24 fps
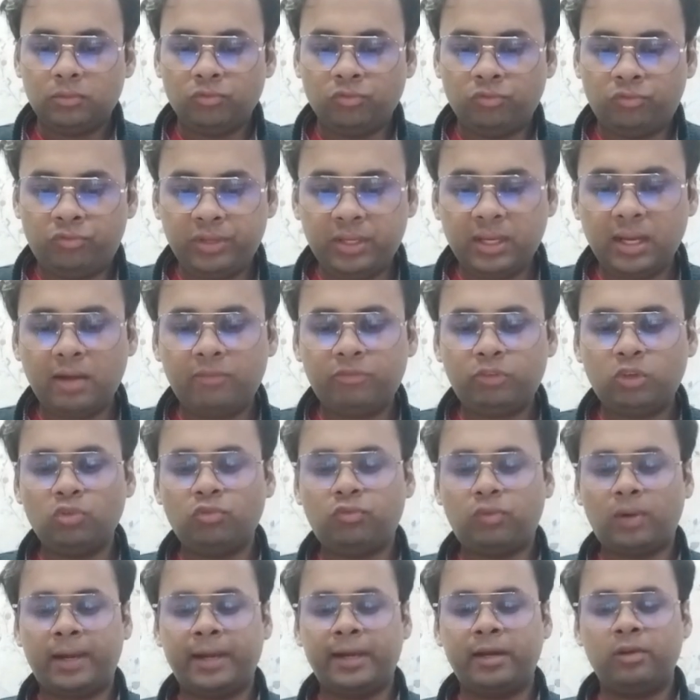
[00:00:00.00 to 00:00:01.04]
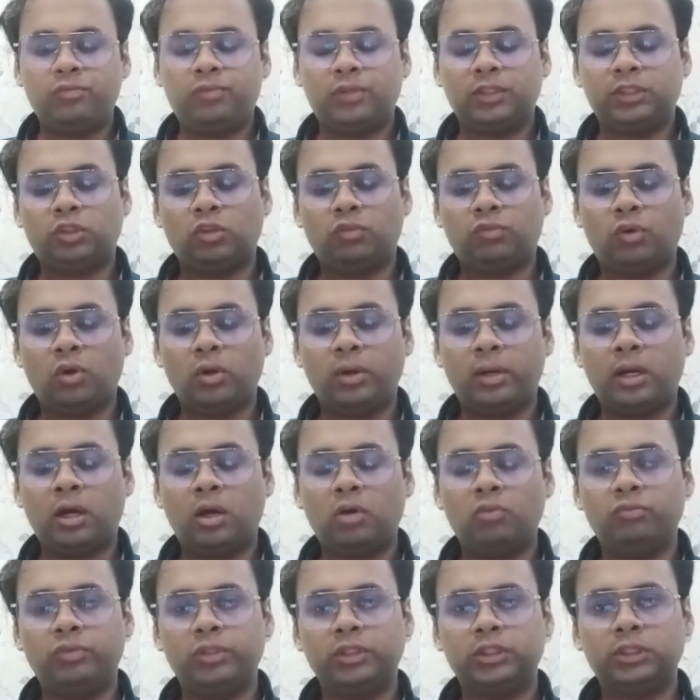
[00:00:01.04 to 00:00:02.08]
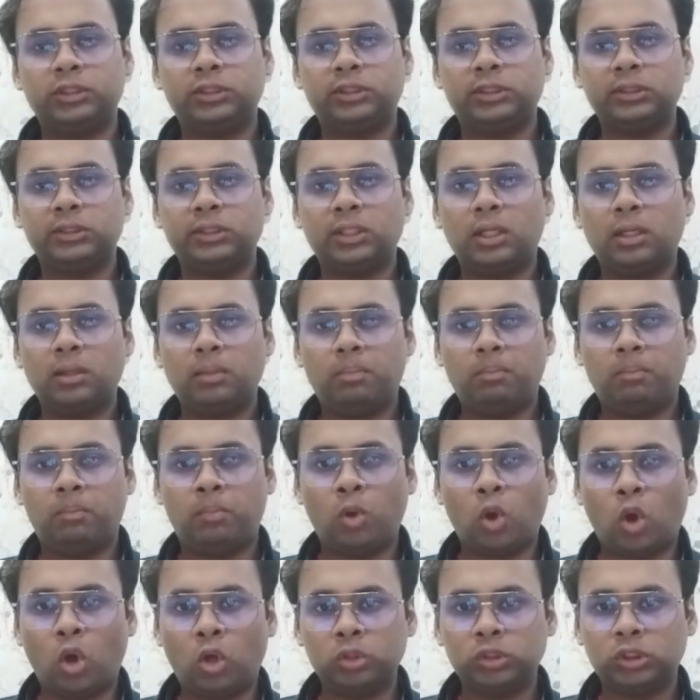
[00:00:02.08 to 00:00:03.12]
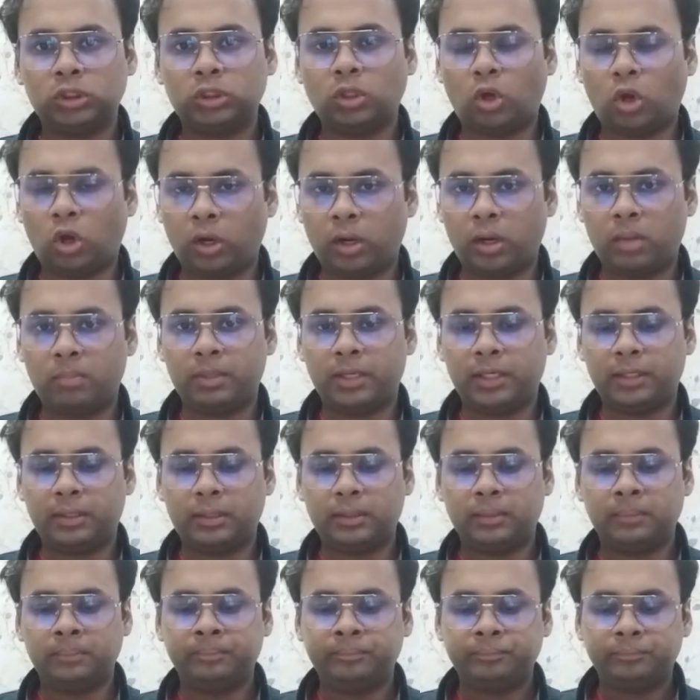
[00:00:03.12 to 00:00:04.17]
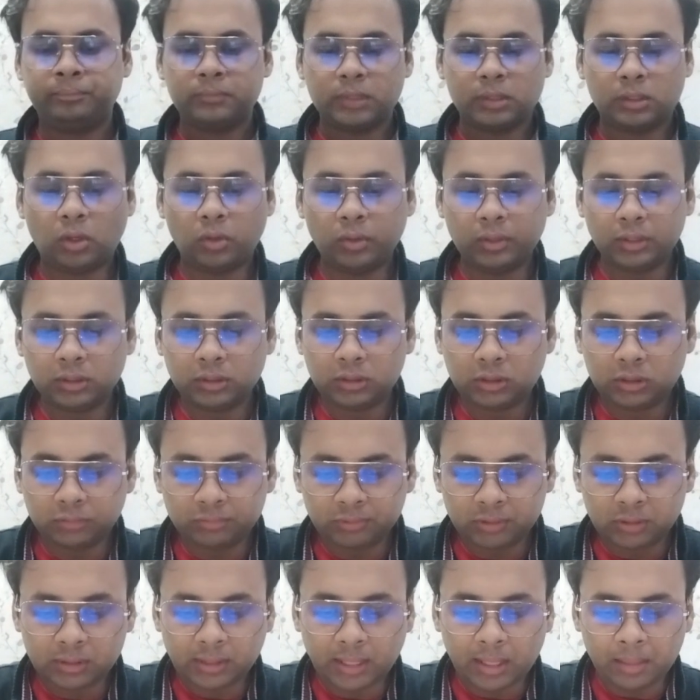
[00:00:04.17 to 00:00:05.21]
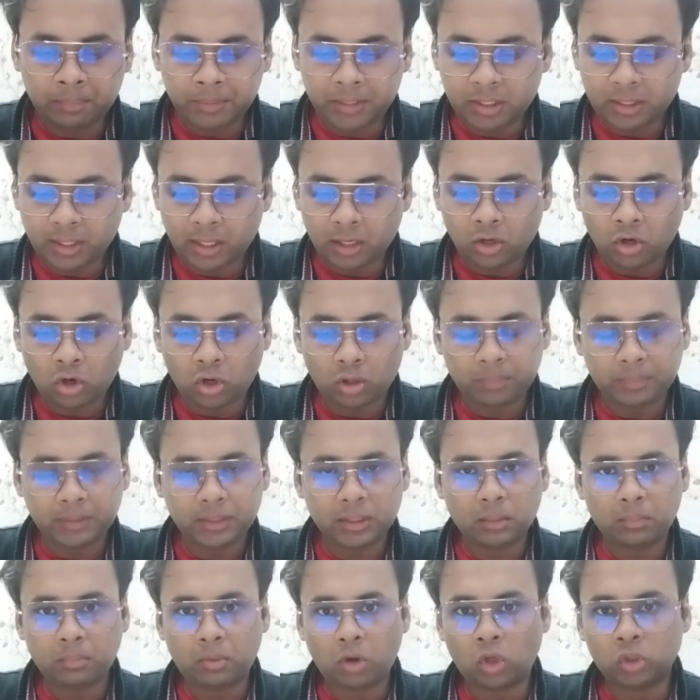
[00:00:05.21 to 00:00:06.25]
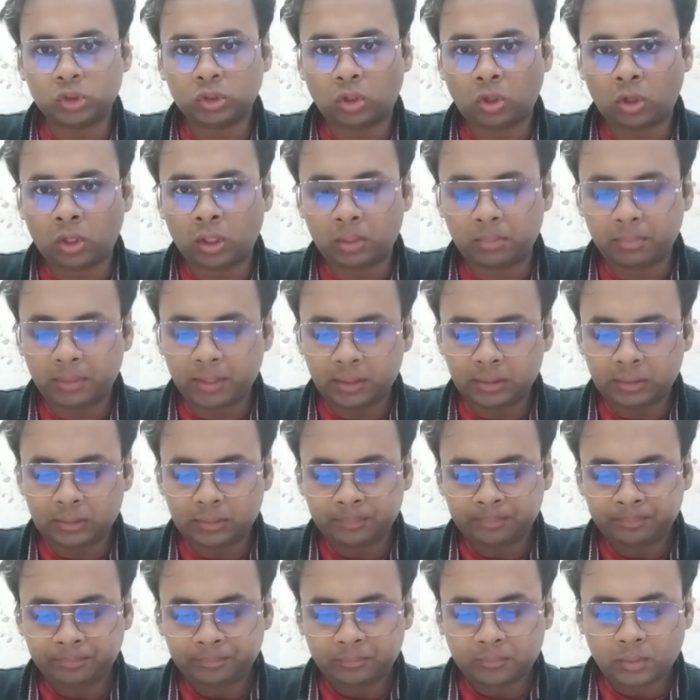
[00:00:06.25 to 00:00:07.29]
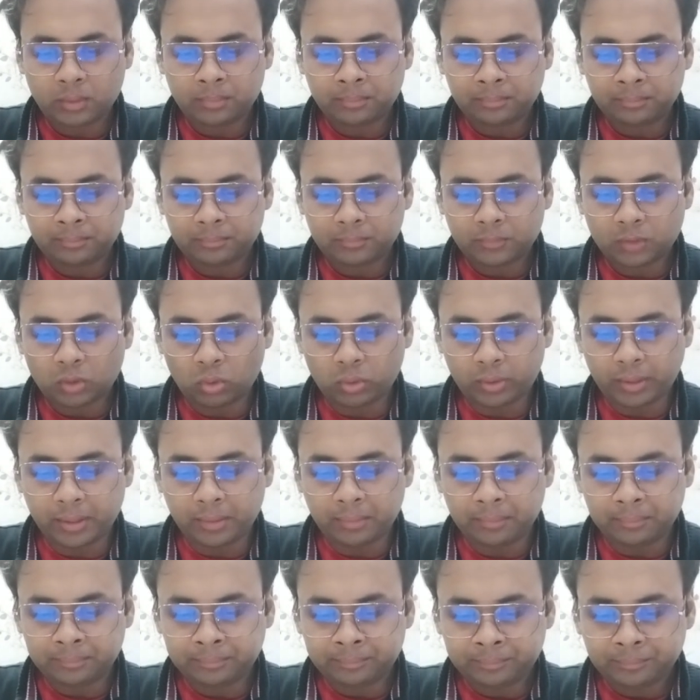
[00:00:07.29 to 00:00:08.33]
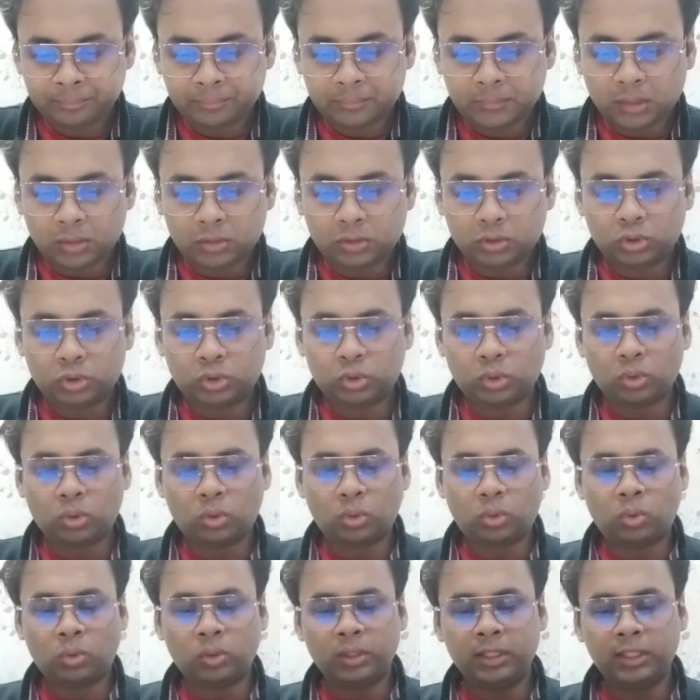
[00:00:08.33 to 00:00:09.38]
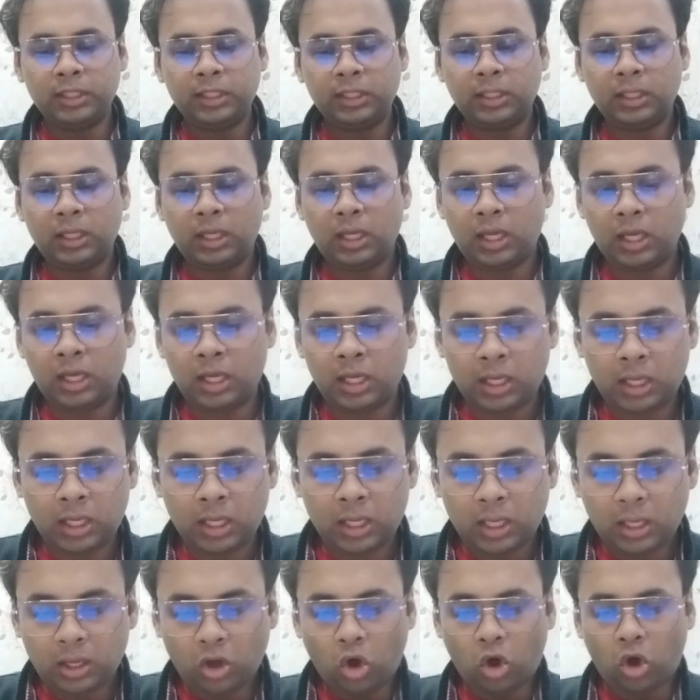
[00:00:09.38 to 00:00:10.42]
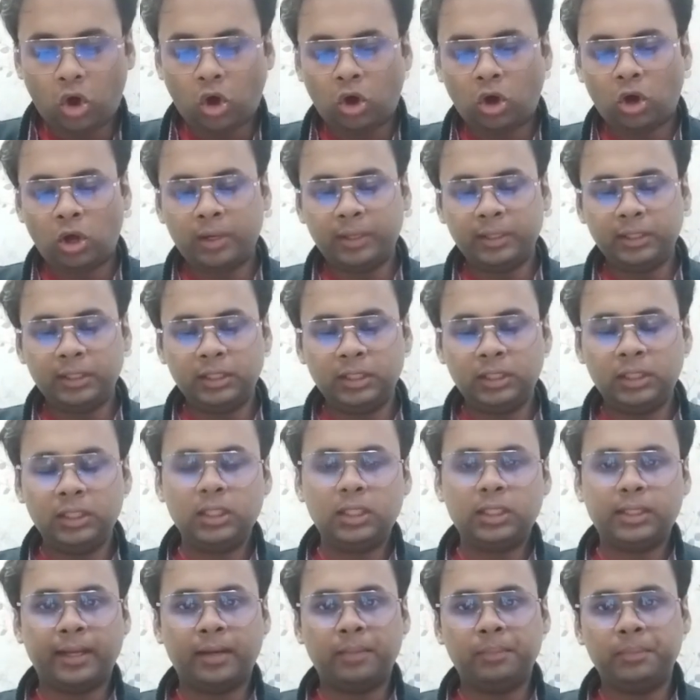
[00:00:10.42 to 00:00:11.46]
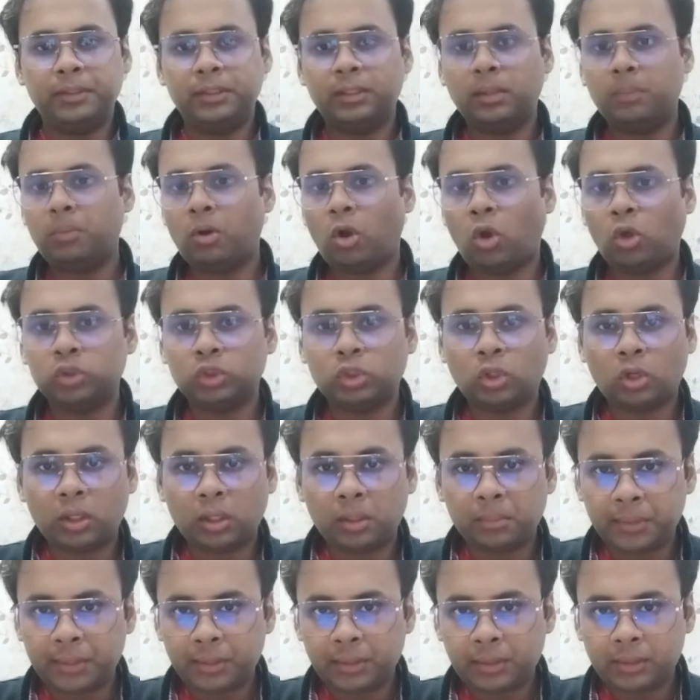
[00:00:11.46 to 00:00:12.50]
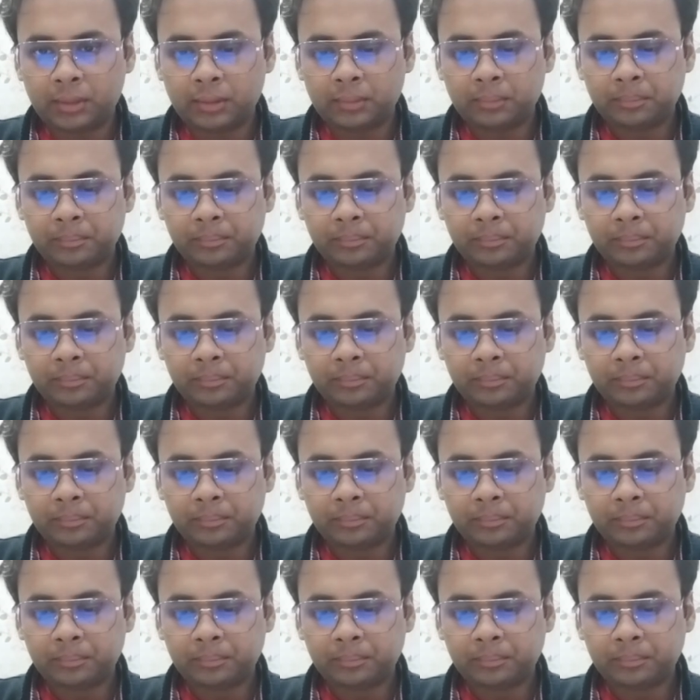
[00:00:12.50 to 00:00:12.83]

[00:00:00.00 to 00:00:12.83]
We have to find first of all now which is the bronze ornament. Now it is given that B cannot be the bronze ornament. Okay. So only A or E can be the bronze ornament.